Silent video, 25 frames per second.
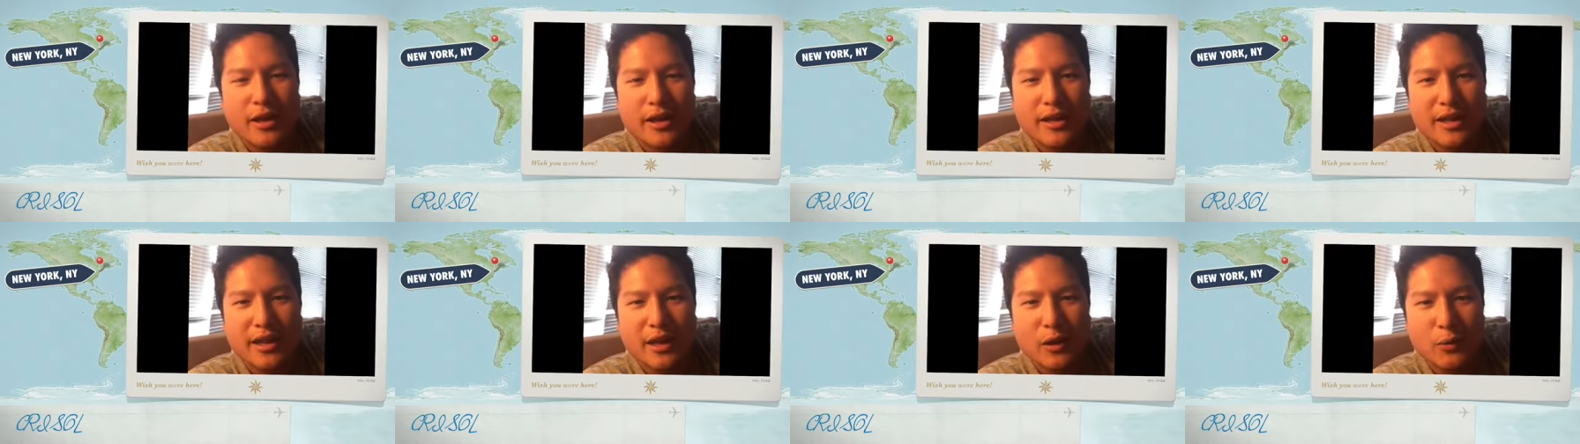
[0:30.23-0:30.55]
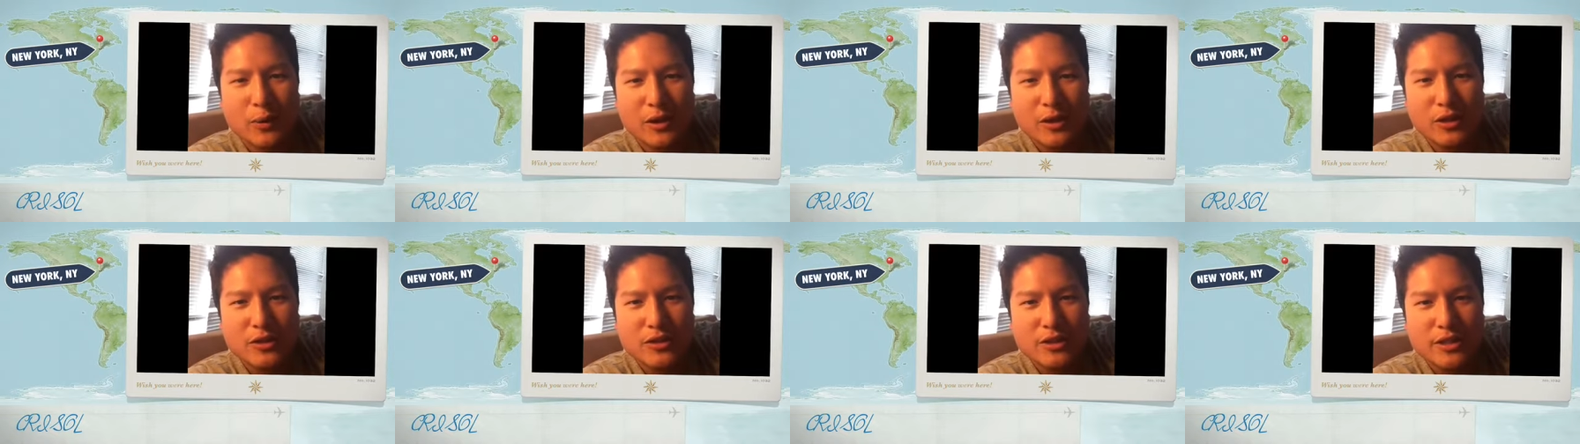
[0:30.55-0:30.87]
Can't
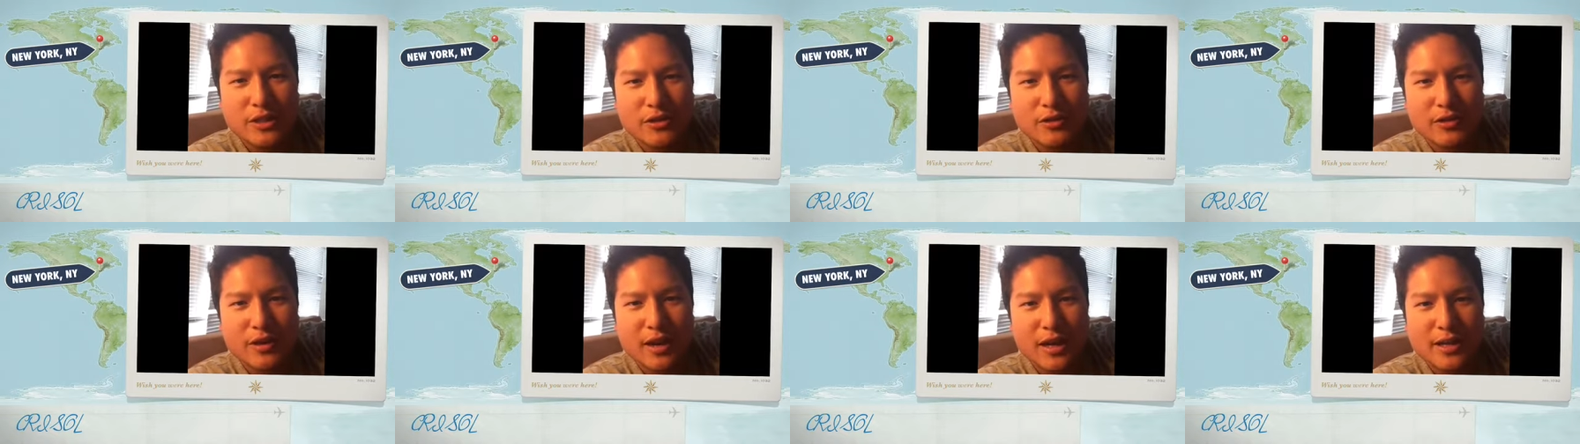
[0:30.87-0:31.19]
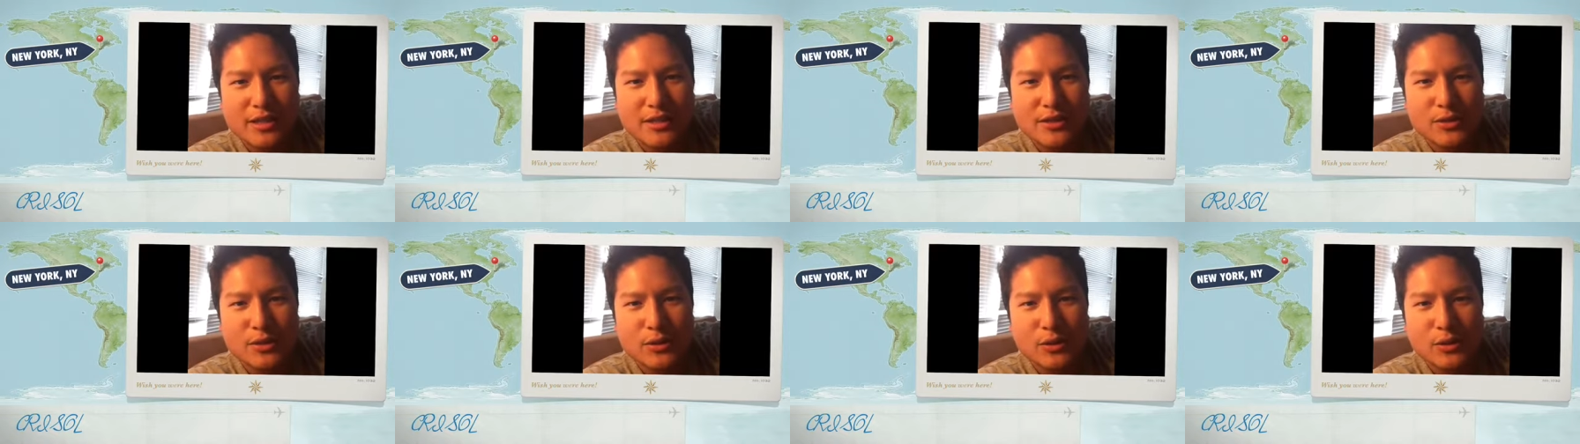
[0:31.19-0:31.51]
wait to see you
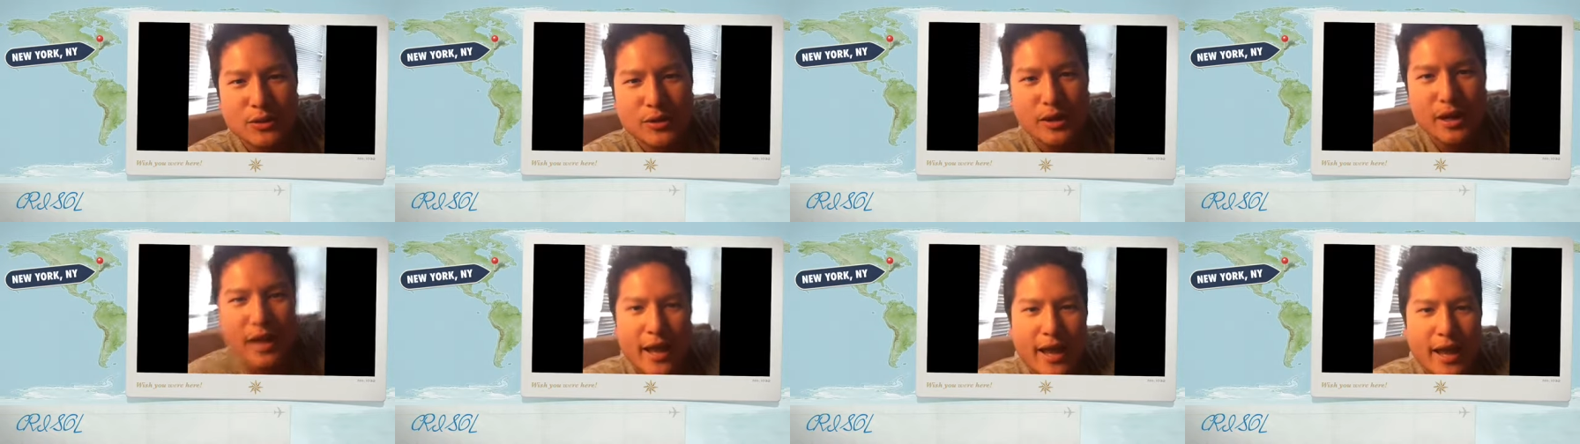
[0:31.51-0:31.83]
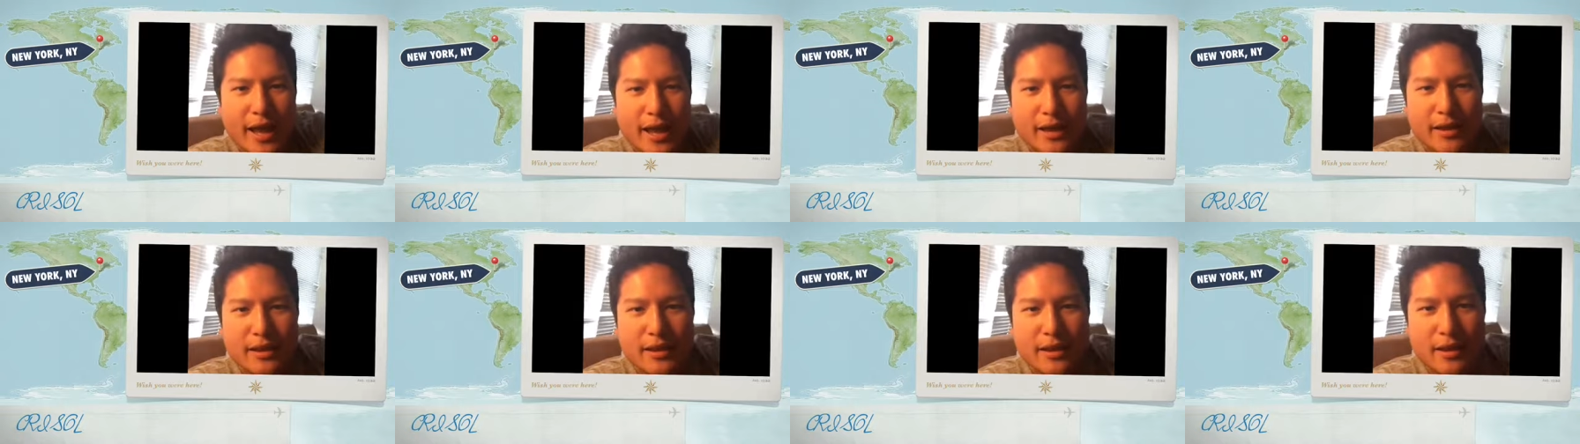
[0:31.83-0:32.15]
guys soon
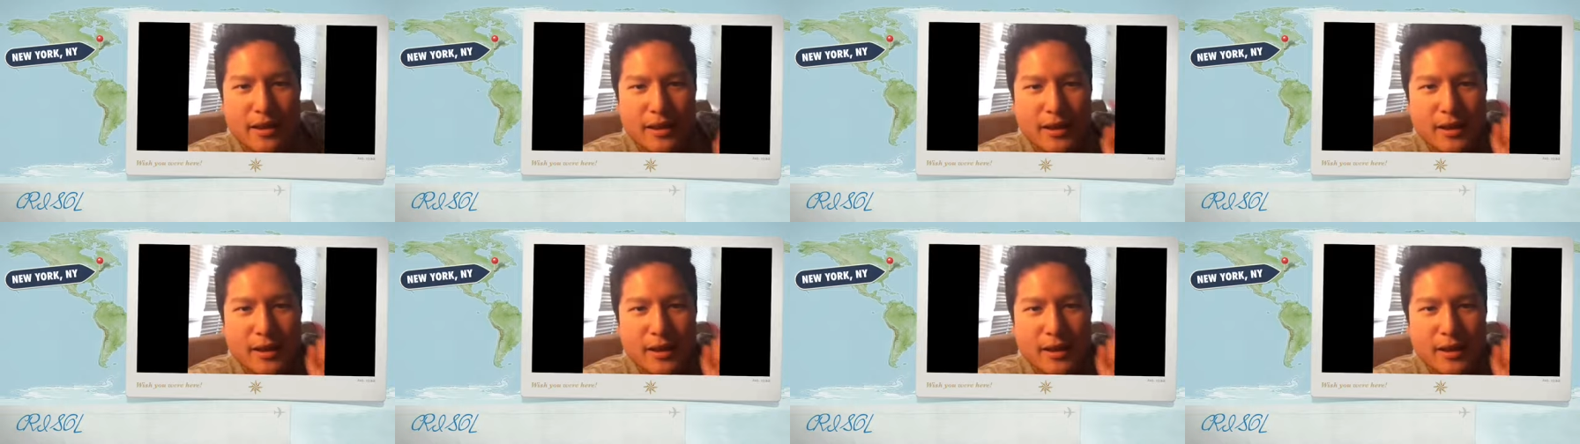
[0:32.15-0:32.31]
and